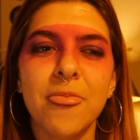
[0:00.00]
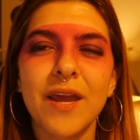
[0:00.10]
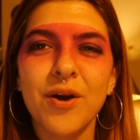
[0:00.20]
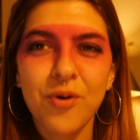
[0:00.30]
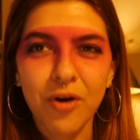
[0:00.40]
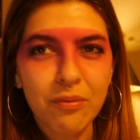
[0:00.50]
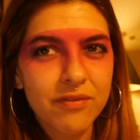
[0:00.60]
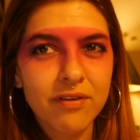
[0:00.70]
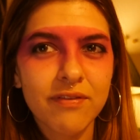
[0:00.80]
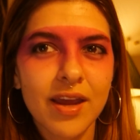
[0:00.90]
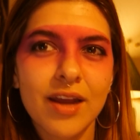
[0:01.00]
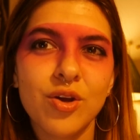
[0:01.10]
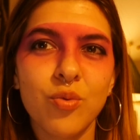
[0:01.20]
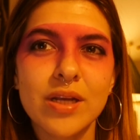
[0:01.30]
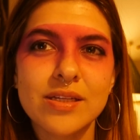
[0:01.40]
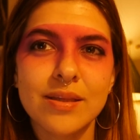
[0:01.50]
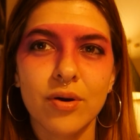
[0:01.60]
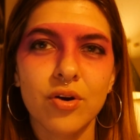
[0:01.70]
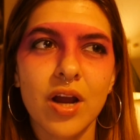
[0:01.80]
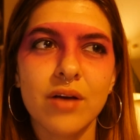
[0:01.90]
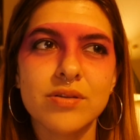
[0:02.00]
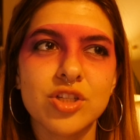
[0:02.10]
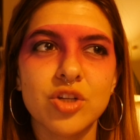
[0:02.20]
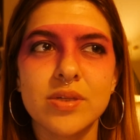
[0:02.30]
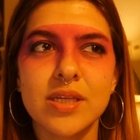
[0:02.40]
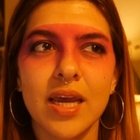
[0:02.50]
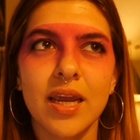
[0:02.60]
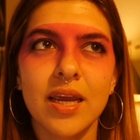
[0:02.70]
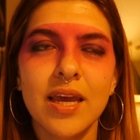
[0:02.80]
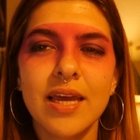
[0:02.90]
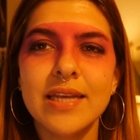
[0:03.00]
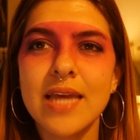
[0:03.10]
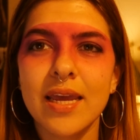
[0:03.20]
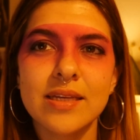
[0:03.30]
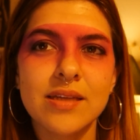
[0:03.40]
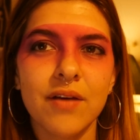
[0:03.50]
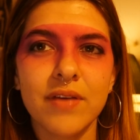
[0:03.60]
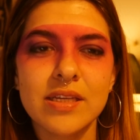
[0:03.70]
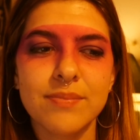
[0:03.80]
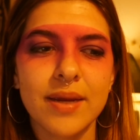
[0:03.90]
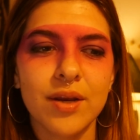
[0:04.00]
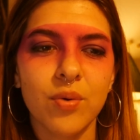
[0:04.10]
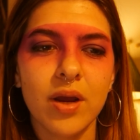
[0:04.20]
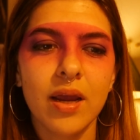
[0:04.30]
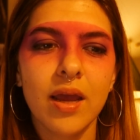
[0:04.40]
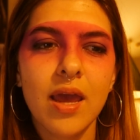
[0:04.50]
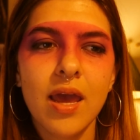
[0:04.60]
like a horror movie fan who went to the murder house, and she was like taking selfies and being annoying.